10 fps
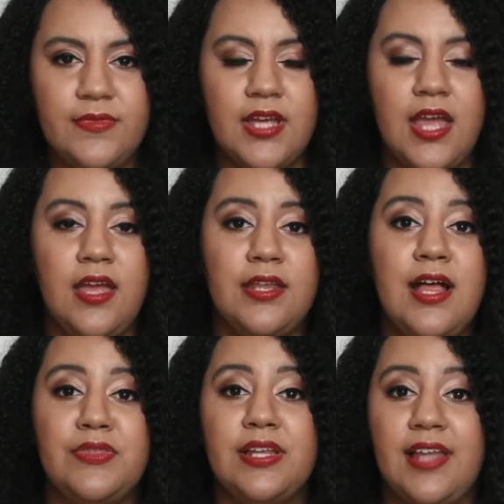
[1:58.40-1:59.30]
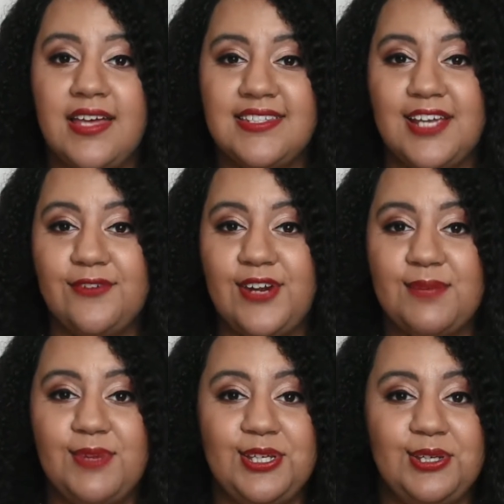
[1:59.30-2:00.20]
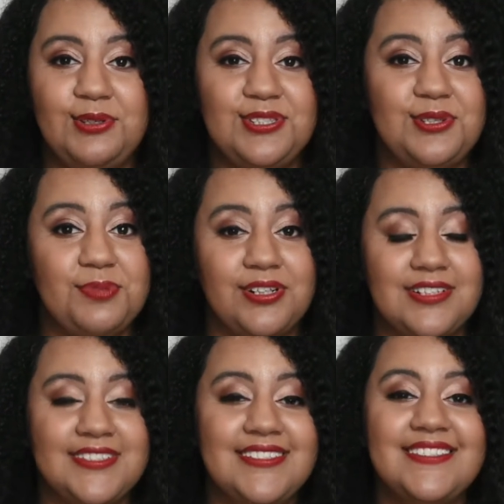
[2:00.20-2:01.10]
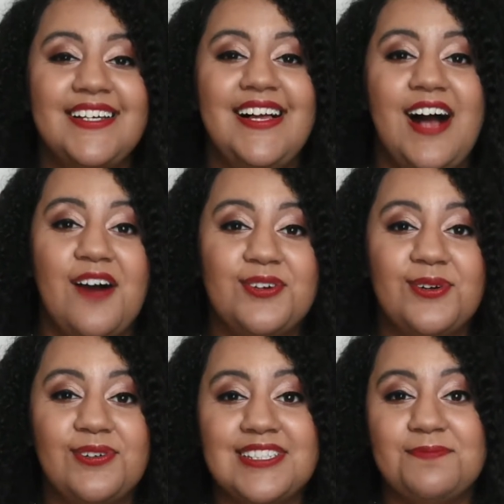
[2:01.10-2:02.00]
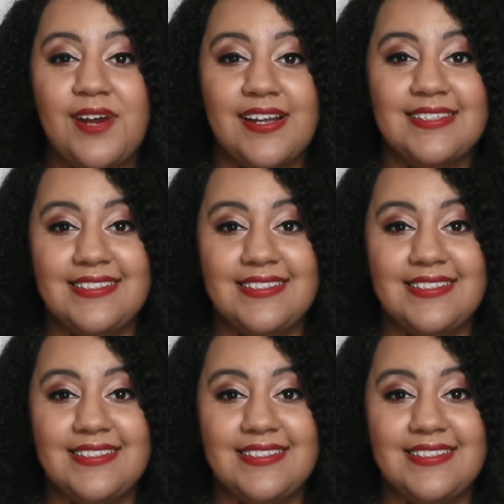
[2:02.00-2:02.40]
And the last thing I recommend you to purchase, of course, pregnancy